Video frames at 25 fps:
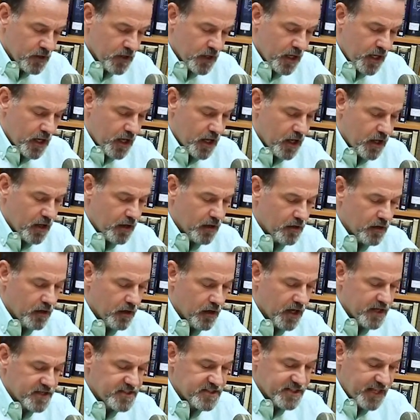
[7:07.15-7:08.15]

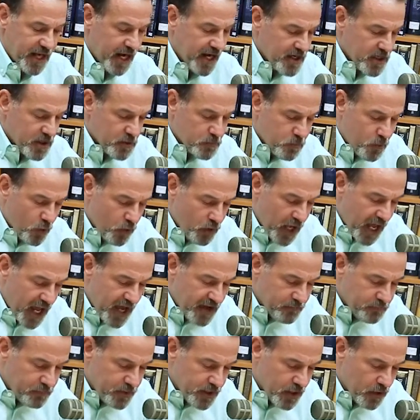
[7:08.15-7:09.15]
A standard
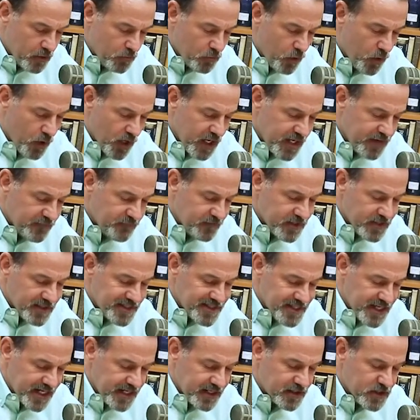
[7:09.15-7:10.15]
pro-life bill will even
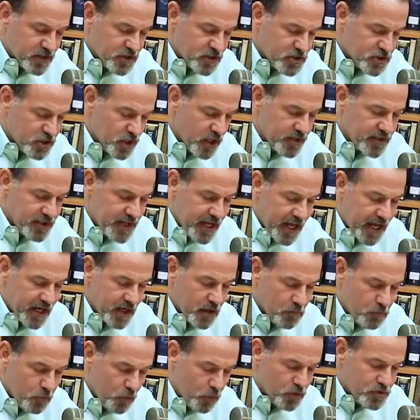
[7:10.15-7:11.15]
seek to shut down
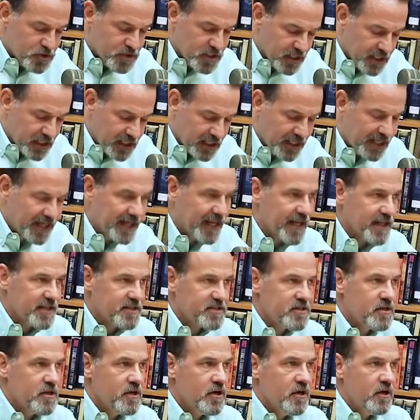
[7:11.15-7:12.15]
abortion
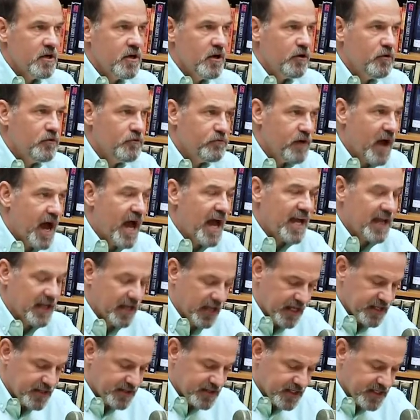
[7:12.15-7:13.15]
clinics who
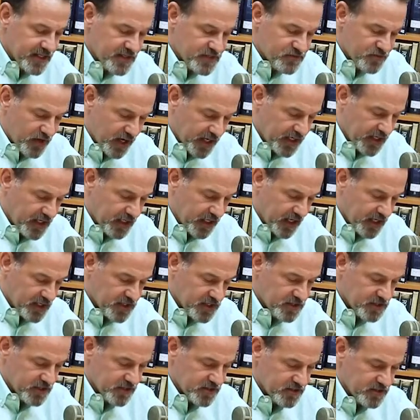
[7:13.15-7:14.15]
violate these
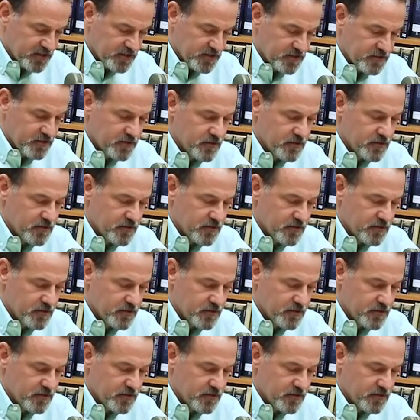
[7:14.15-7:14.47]
regulations.